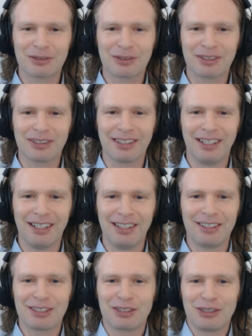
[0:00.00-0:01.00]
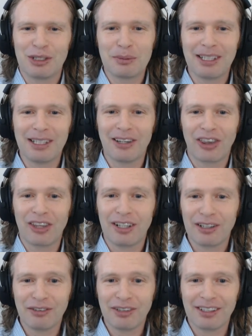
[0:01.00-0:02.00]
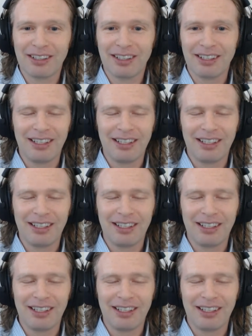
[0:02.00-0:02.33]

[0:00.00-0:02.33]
or just nobody had thought of it?